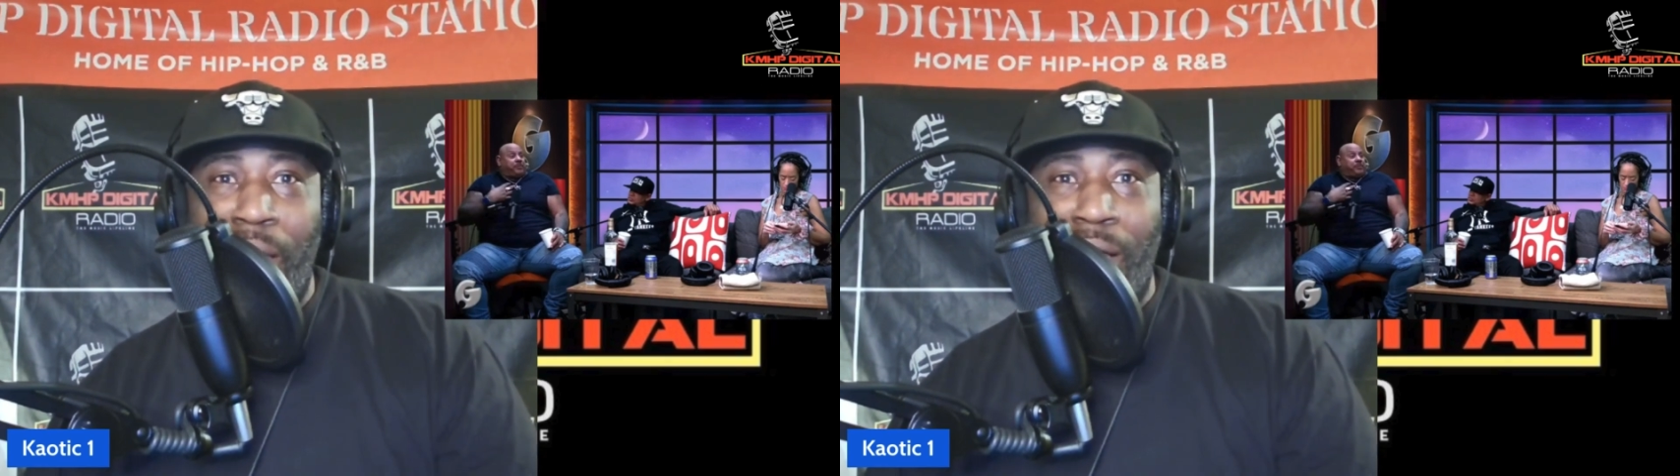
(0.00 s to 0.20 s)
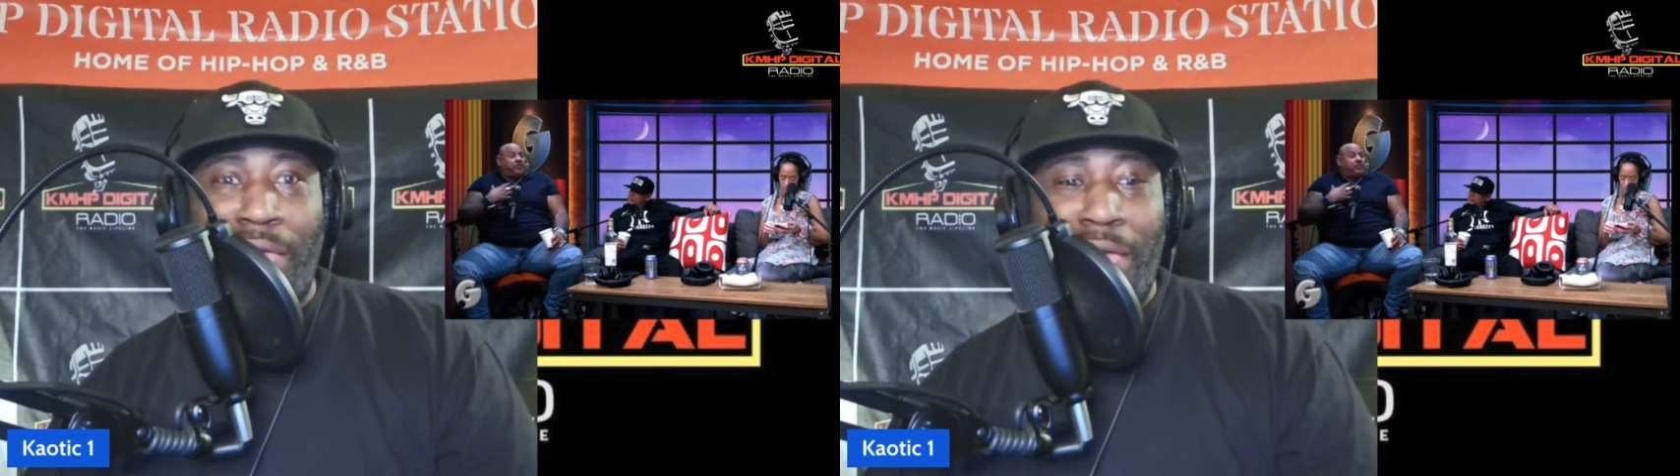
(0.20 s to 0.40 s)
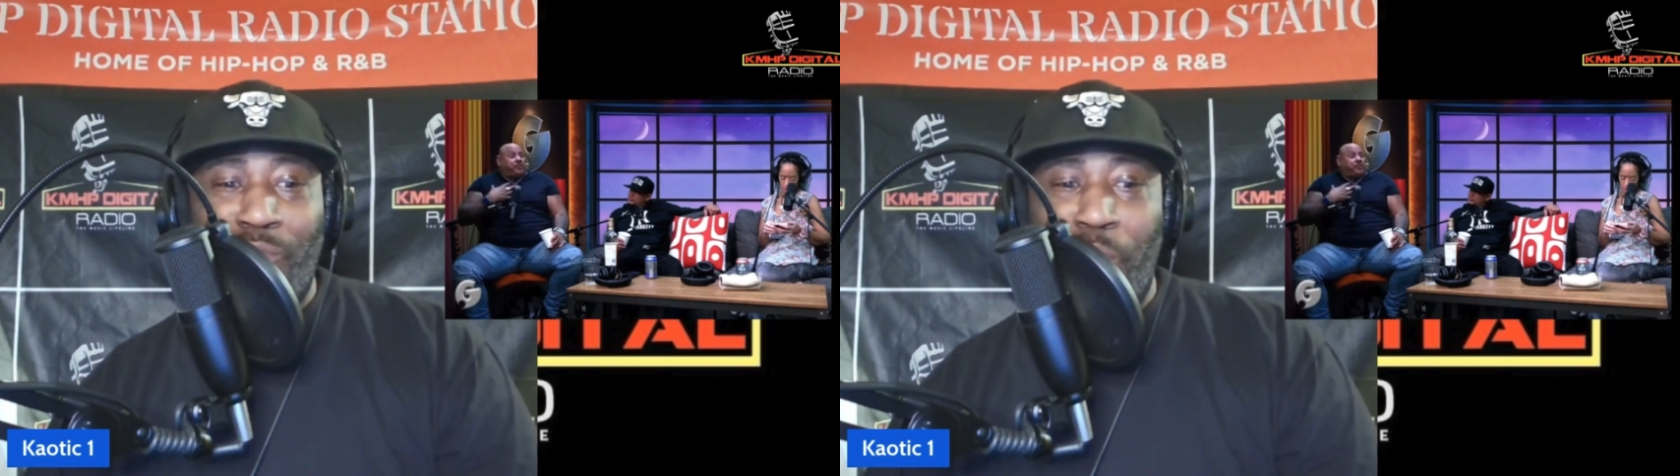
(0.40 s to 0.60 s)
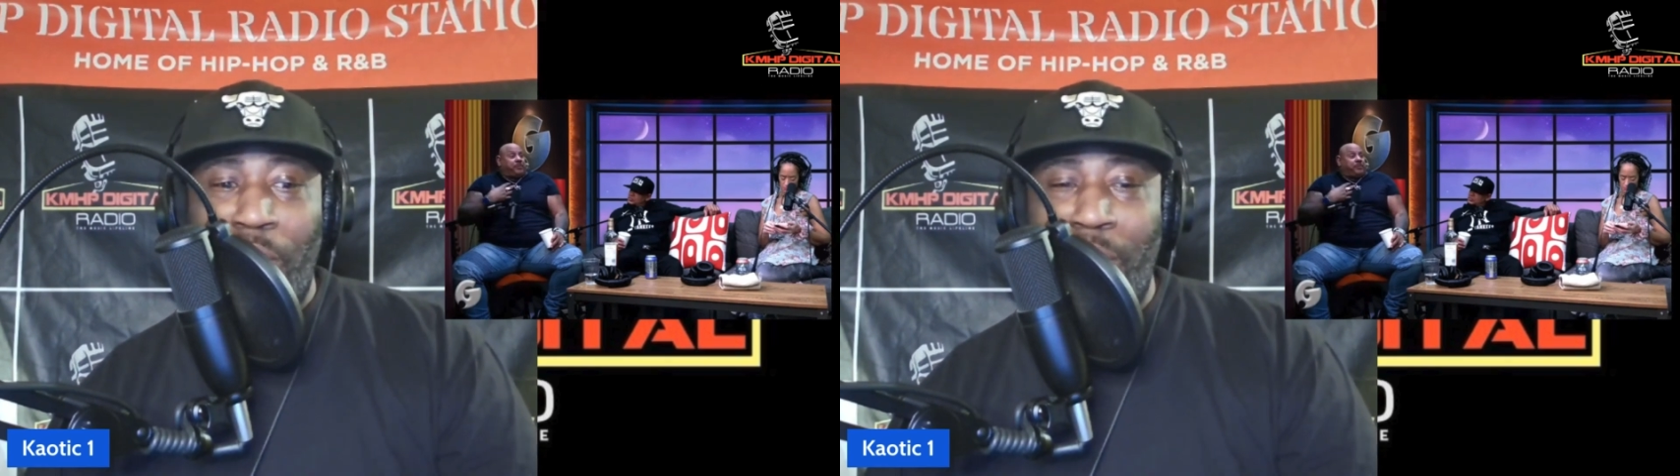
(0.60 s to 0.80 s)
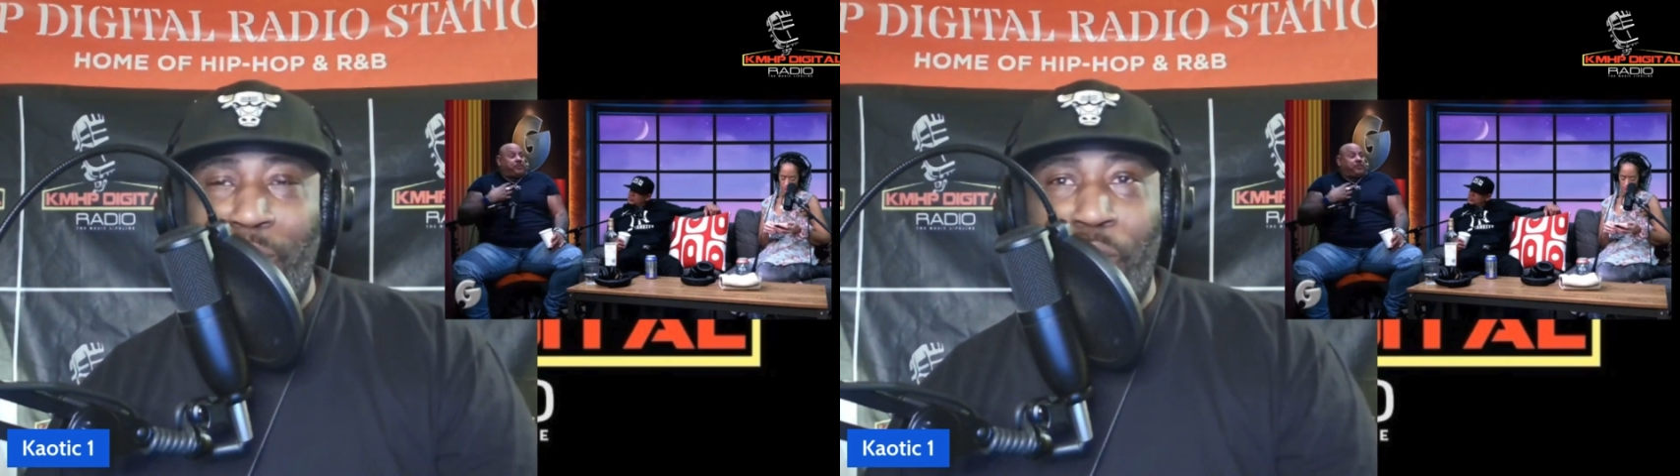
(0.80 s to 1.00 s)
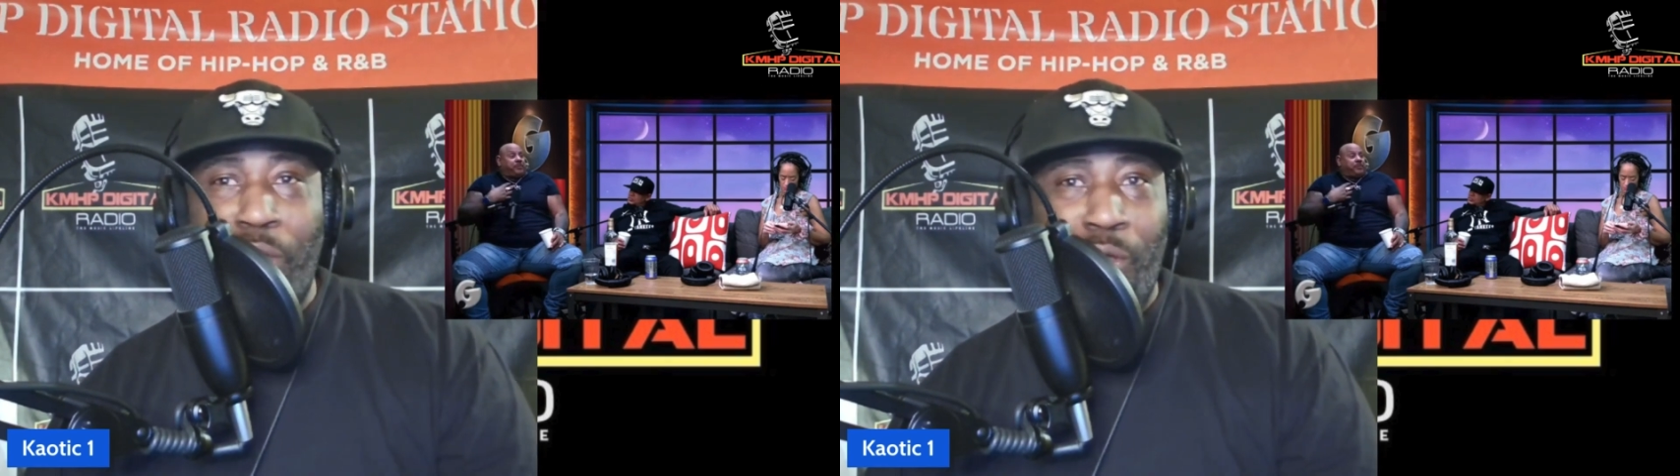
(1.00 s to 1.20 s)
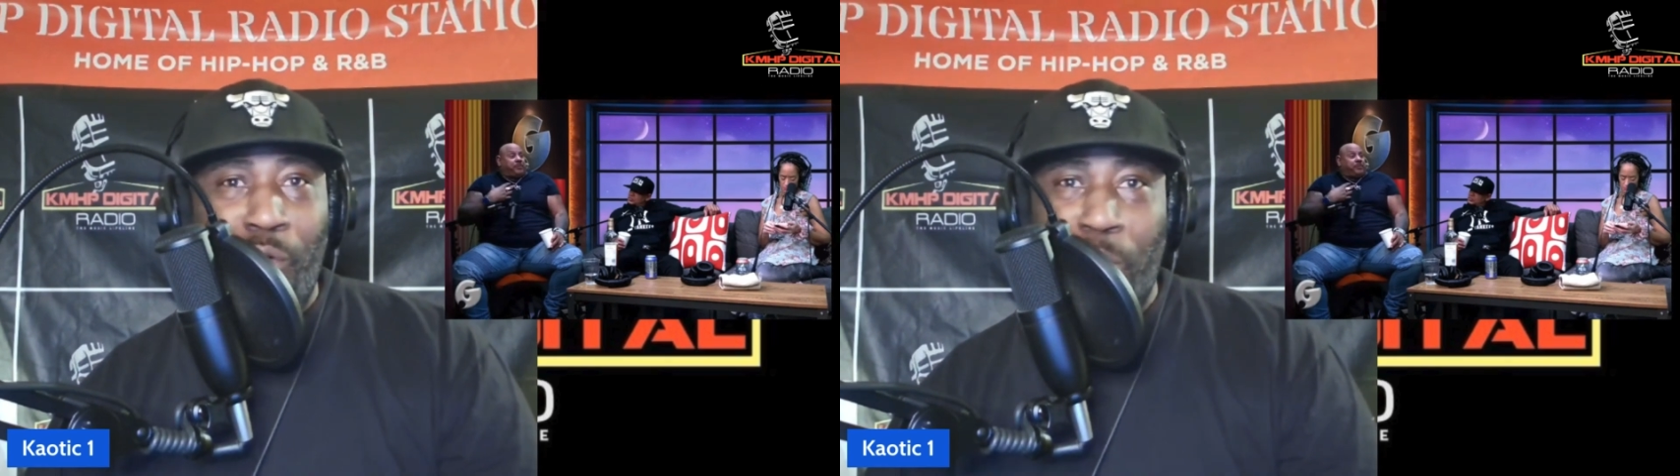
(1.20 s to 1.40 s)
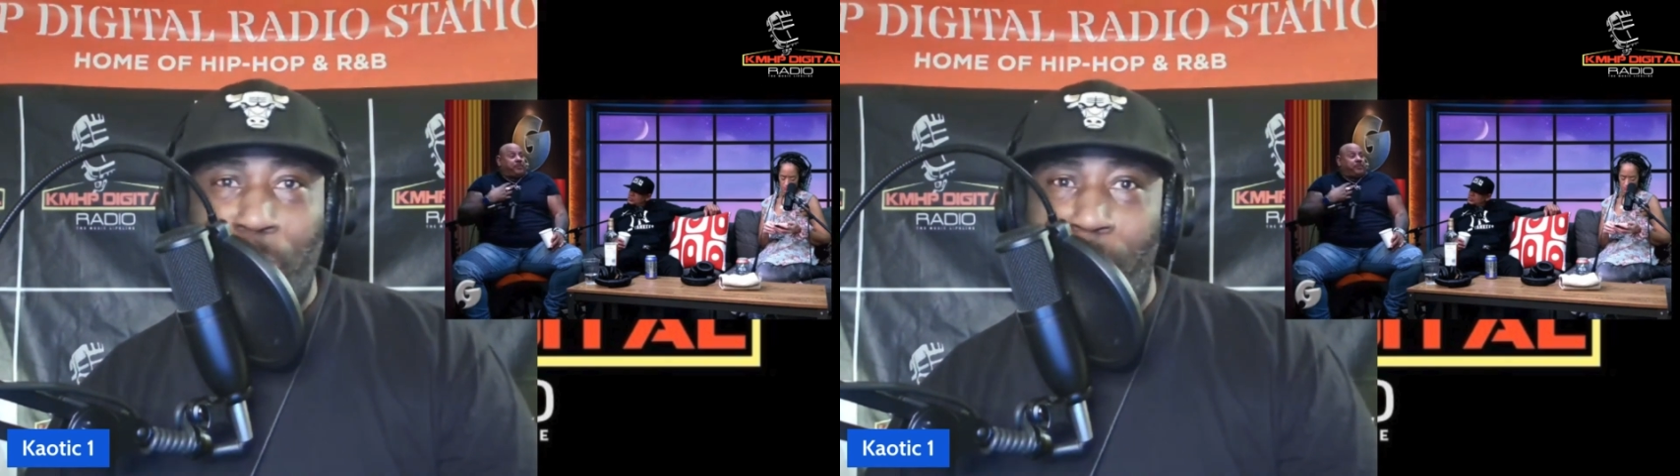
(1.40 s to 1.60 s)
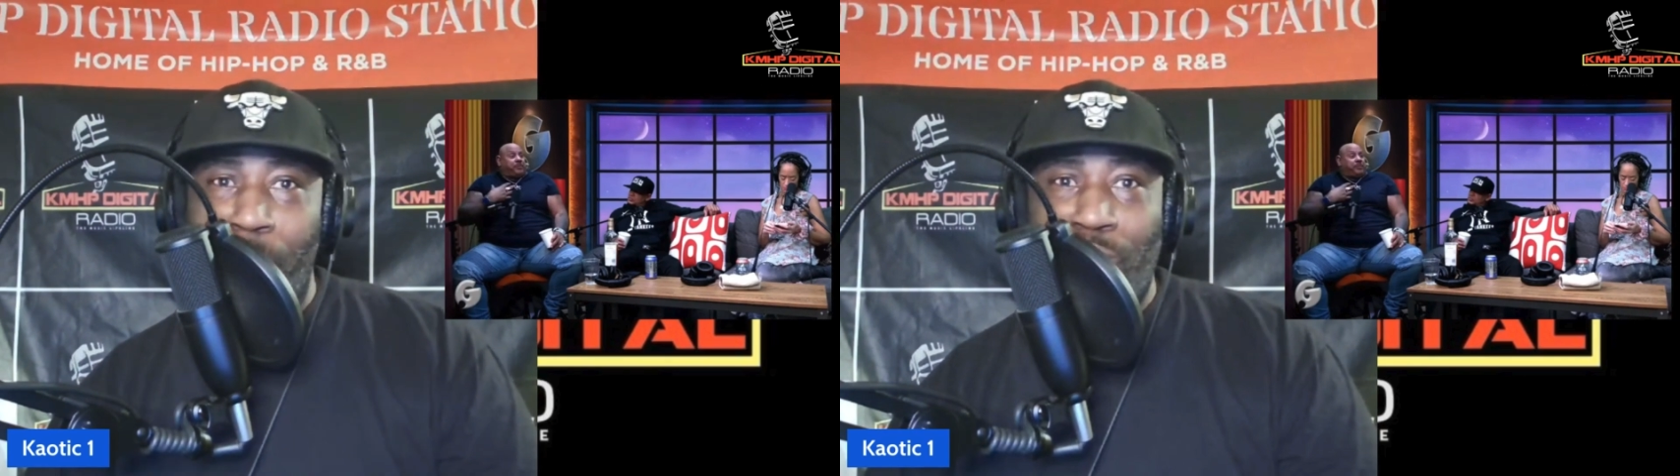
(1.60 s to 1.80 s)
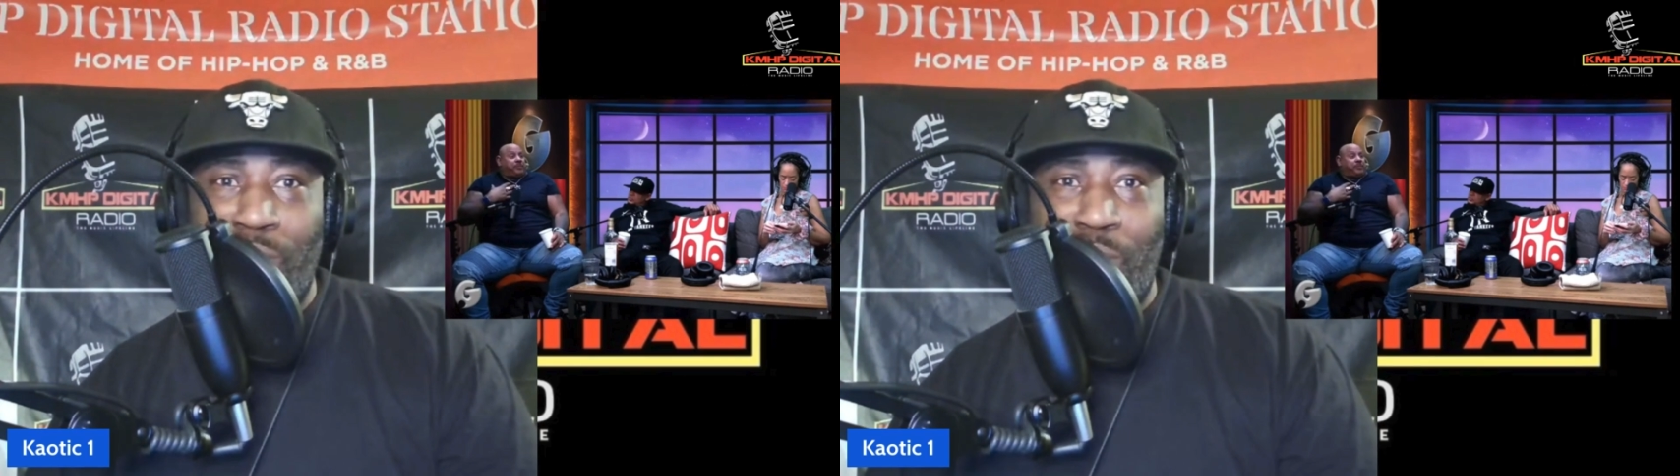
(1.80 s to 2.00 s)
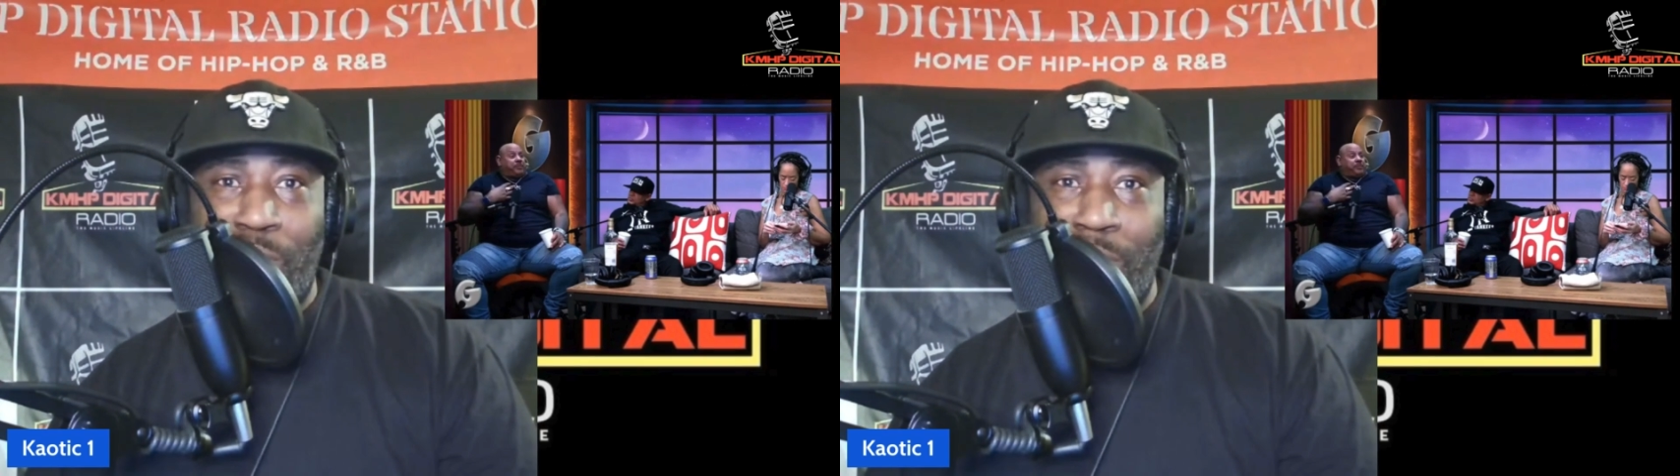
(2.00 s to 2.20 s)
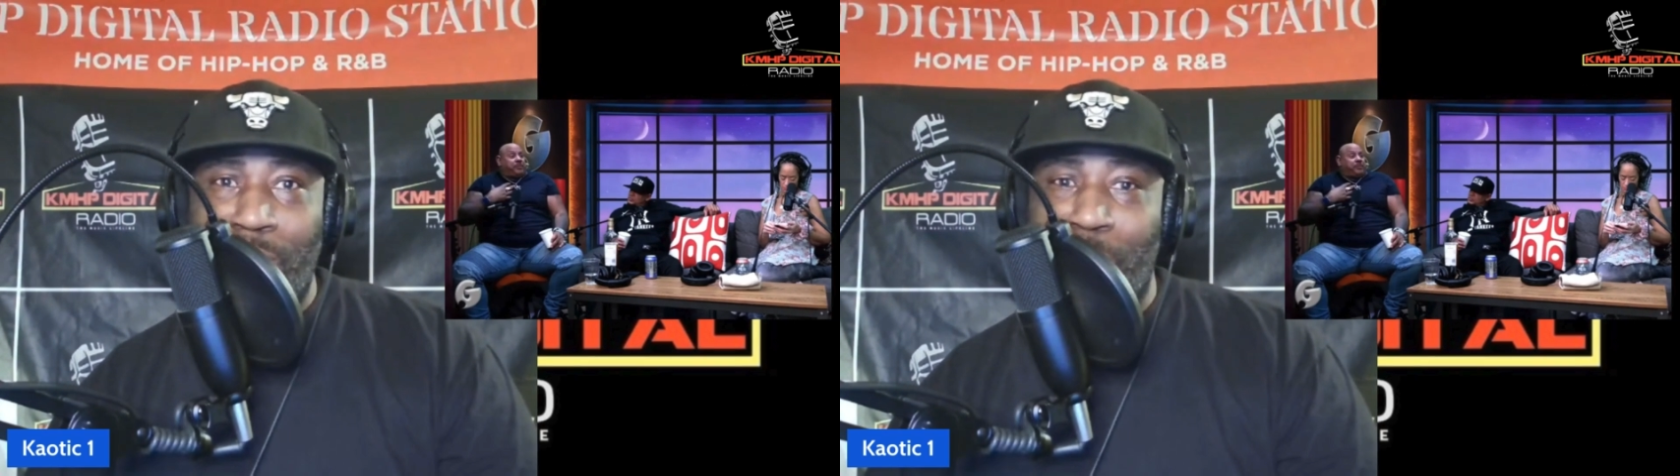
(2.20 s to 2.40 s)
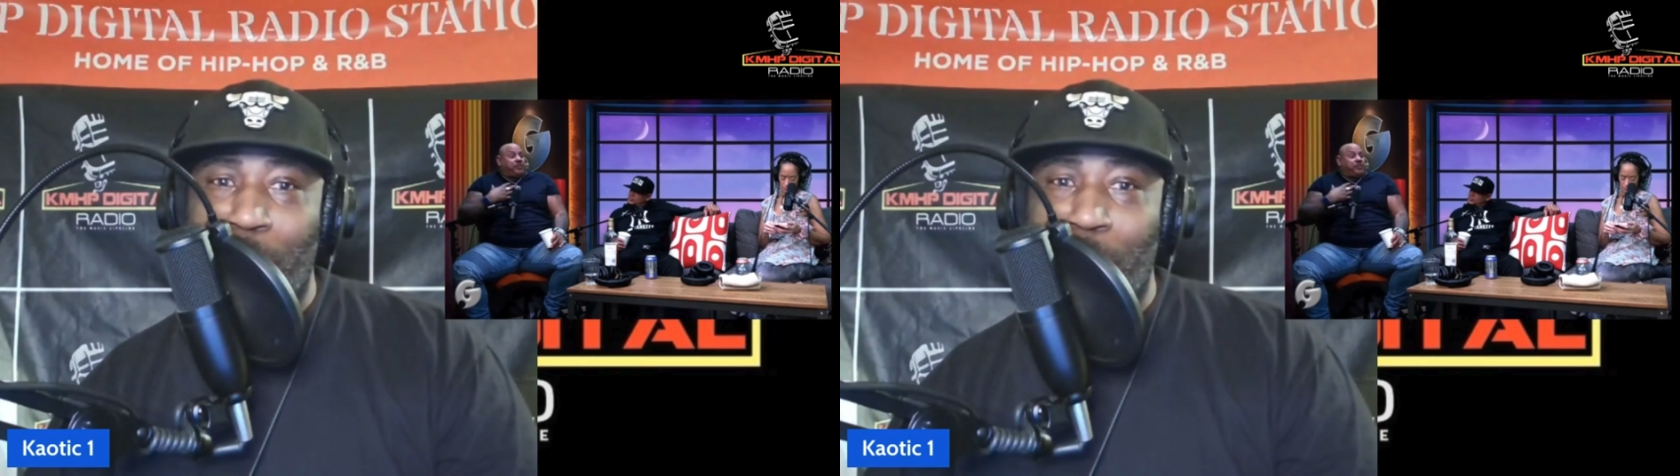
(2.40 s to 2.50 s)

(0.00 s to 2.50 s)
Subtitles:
podcasts way before Lord Jamar was on there.